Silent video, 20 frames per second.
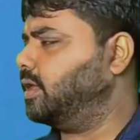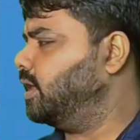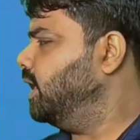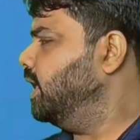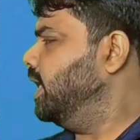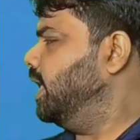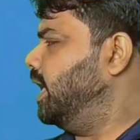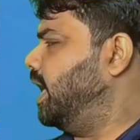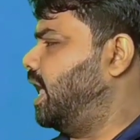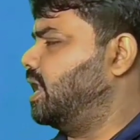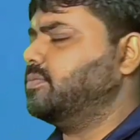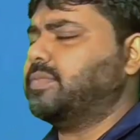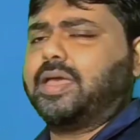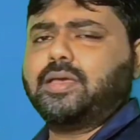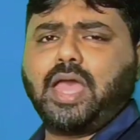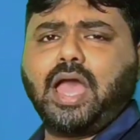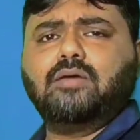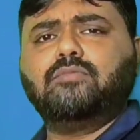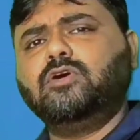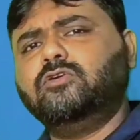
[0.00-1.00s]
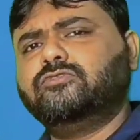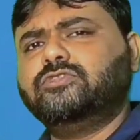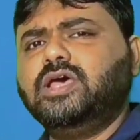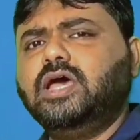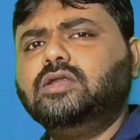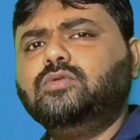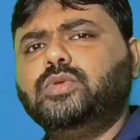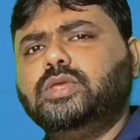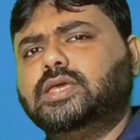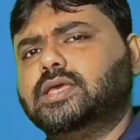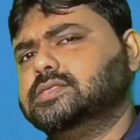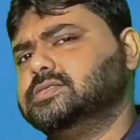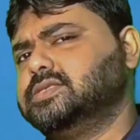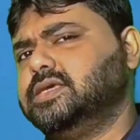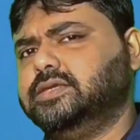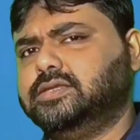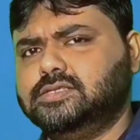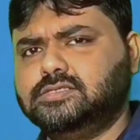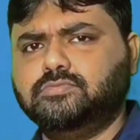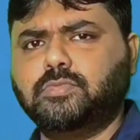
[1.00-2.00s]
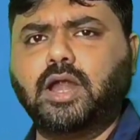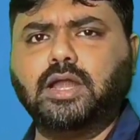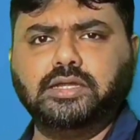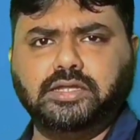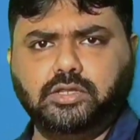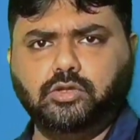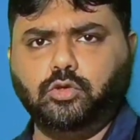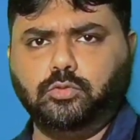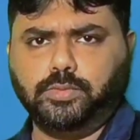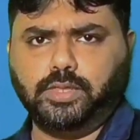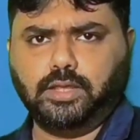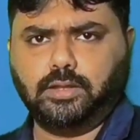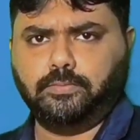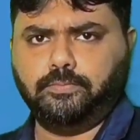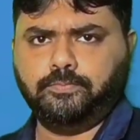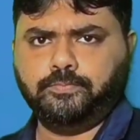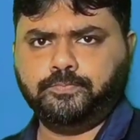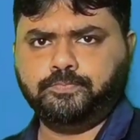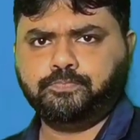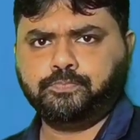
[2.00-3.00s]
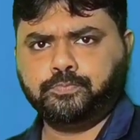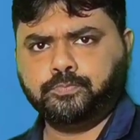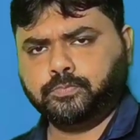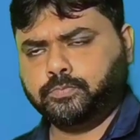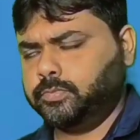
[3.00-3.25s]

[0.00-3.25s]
Okay, and above that we can say it is multinomial.